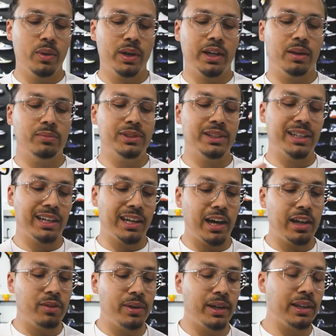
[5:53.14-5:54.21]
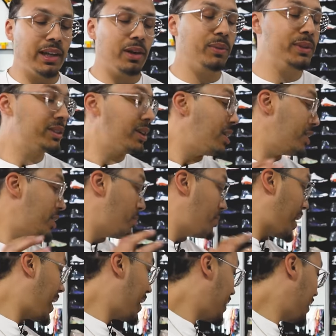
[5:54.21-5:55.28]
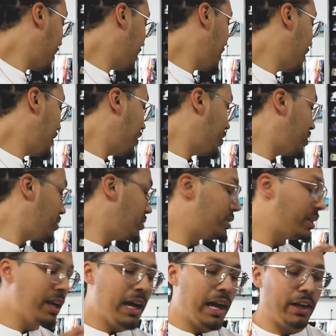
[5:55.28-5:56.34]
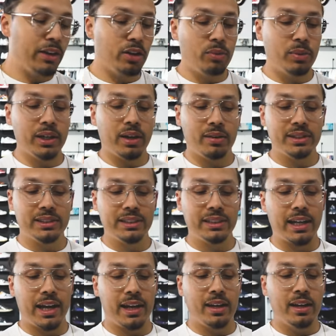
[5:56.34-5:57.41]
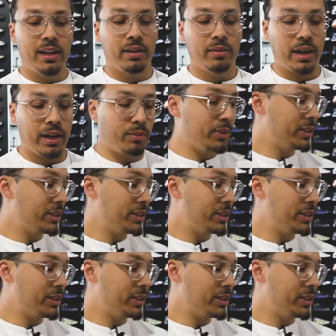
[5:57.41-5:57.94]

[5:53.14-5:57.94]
when it comes to the coloring, like we saw on the back ends of these shoes. I know we always see that, like